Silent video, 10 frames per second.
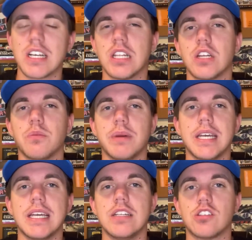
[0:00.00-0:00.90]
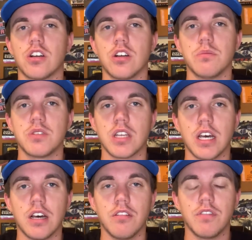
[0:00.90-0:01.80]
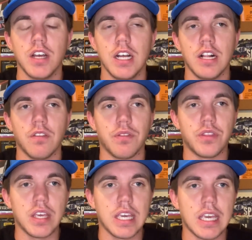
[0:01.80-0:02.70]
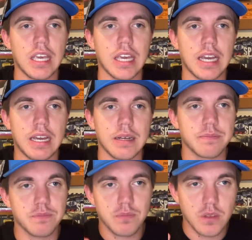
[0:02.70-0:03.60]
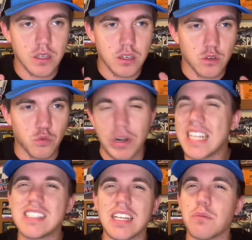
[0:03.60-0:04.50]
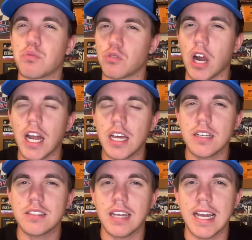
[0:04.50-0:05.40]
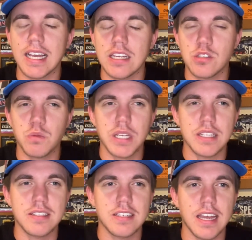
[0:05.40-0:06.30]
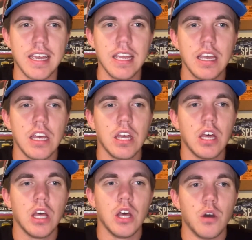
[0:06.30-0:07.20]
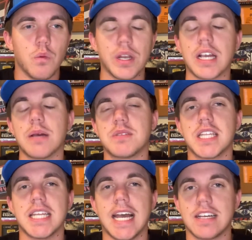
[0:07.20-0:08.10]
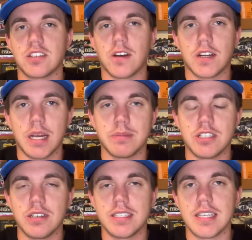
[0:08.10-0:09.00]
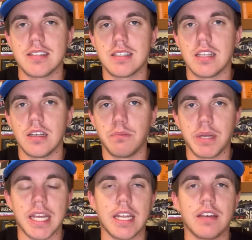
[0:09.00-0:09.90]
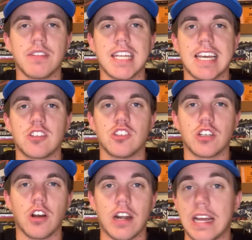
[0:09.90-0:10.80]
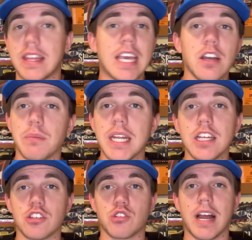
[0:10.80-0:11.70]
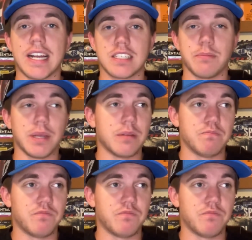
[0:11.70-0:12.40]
a little bit in terms of the racing product, I guess we can say, when it comes to the NASCAR Cup Series since the beginning of the next gen car. Now, the intermediate tracks have been